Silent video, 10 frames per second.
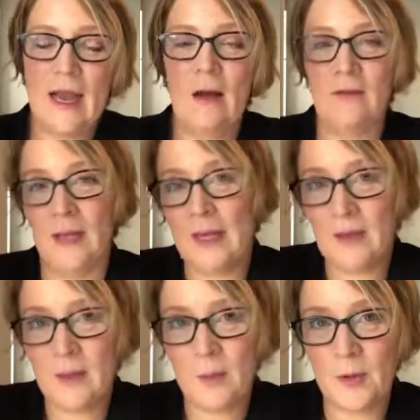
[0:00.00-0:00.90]
how
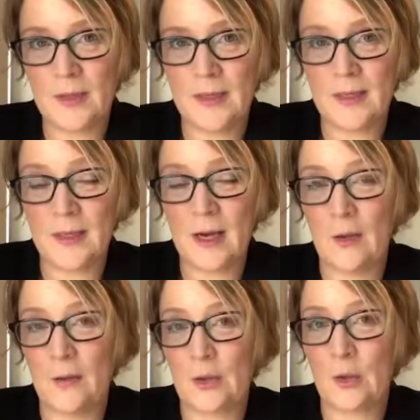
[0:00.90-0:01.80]
likely the person is to
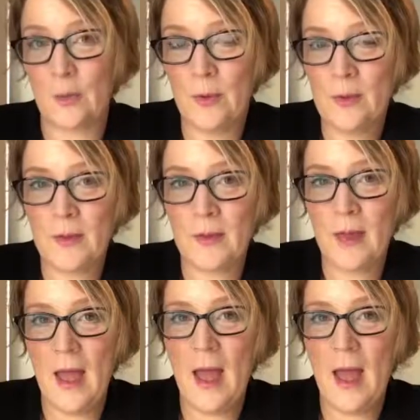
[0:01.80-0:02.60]
tell the truth.